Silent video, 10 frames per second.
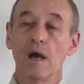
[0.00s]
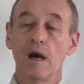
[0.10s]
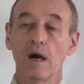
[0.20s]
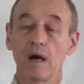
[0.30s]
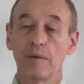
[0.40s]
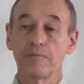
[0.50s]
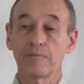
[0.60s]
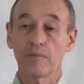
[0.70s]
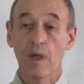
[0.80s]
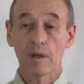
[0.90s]

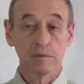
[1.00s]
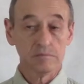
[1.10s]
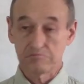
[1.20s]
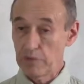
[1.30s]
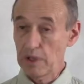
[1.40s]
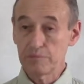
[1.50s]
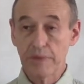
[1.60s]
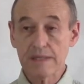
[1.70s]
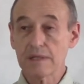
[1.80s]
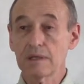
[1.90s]
And, well,
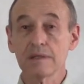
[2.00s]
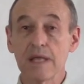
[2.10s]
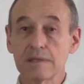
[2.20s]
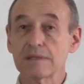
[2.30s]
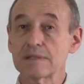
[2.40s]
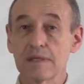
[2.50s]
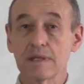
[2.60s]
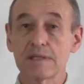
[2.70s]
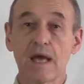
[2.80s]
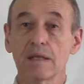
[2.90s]
basically that's
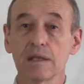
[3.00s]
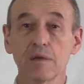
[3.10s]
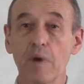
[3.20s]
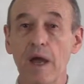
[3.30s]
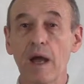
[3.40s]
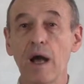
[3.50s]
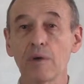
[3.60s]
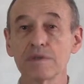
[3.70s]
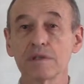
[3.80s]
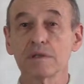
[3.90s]
exactly the way
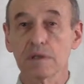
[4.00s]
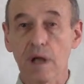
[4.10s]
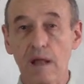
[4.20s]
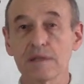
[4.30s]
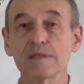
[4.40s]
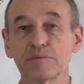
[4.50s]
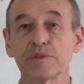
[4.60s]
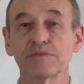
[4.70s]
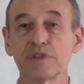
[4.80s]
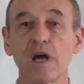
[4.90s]
how the concept
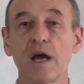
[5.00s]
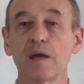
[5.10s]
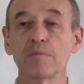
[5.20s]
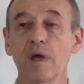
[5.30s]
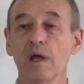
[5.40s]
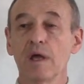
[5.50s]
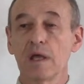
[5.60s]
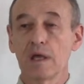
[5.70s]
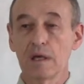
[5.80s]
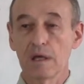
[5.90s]
of time
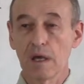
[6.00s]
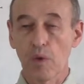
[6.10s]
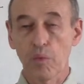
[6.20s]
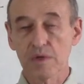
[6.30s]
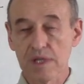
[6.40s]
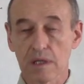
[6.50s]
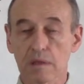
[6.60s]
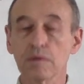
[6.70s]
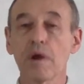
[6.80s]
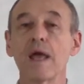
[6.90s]
was
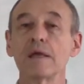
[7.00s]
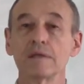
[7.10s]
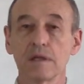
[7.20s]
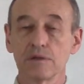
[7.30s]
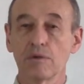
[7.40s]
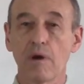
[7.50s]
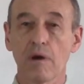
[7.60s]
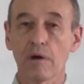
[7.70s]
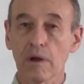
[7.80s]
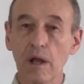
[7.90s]
ingrained into
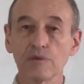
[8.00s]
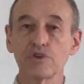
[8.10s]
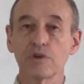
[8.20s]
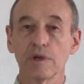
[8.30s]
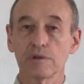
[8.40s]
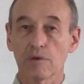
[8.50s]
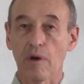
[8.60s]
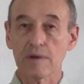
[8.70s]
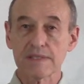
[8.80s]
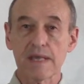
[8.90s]
our culture, into
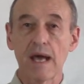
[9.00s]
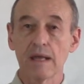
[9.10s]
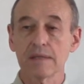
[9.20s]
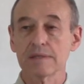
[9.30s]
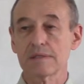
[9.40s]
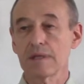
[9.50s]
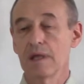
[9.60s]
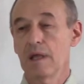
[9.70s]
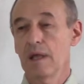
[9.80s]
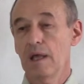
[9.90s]
our science,
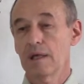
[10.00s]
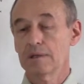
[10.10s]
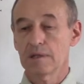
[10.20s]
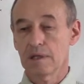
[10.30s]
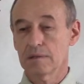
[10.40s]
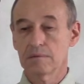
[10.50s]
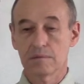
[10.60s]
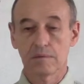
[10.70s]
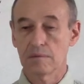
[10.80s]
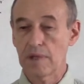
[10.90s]
and
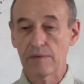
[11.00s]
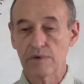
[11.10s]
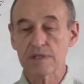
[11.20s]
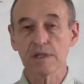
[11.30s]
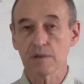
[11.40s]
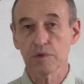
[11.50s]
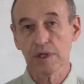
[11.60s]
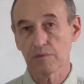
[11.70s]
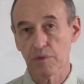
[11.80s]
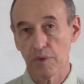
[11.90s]
in everything,
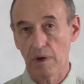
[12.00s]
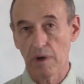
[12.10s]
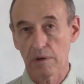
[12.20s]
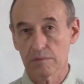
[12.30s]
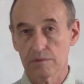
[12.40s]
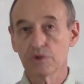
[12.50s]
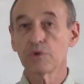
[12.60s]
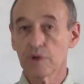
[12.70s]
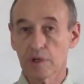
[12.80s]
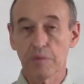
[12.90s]
whatever we are
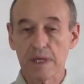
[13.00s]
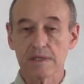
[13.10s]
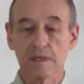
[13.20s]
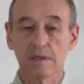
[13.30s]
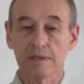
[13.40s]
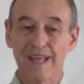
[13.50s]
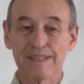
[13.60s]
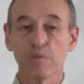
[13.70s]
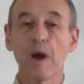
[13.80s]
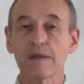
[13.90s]
doing, basically.
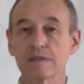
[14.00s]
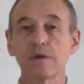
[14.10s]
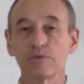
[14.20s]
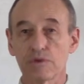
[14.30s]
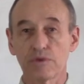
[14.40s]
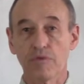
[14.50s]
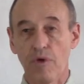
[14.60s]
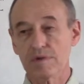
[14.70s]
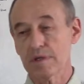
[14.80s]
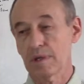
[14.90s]
That's why it's so
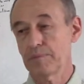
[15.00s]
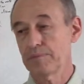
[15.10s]
universal.